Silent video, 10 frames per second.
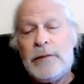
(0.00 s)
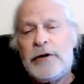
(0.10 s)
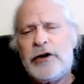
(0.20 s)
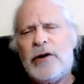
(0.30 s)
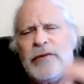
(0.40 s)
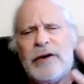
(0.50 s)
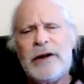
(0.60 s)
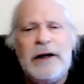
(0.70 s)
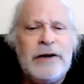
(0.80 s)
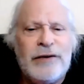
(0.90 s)
But you don't
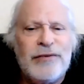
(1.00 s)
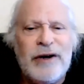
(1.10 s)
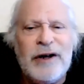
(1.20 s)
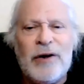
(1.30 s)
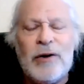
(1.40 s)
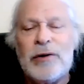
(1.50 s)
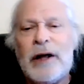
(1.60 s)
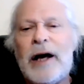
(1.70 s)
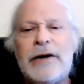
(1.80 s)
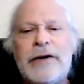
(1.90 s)
really need to read a
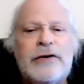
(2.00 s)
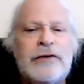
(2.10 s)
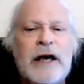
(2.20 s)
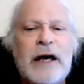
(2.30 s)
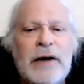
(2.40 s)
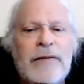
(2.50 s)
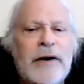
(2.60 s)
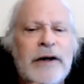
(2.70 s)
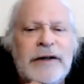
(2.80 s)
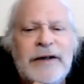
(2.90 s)
whole lot. You're just getting a
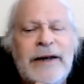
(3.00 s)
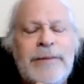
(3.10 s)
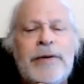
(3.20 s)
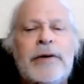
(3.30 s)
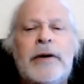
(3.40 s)
very deep